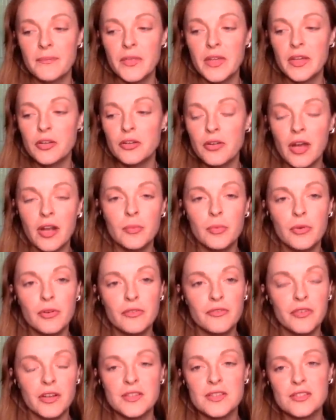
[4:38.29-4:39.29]
the incredible
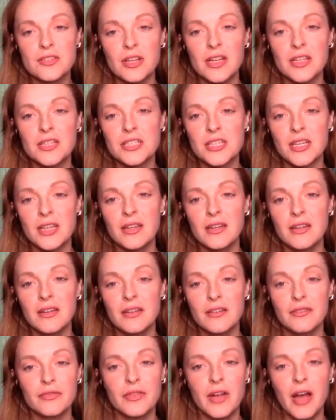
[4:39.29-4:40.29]
frustration
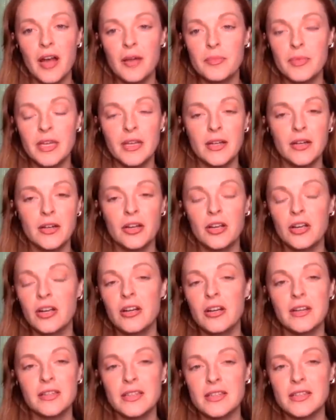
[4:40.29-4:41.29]
of not being
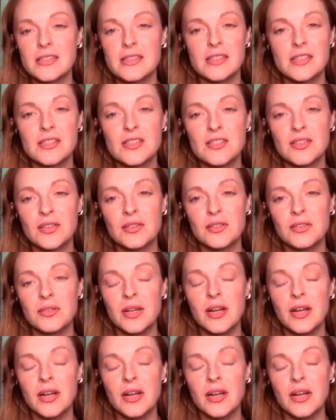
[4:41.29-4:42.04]
heard and listened to,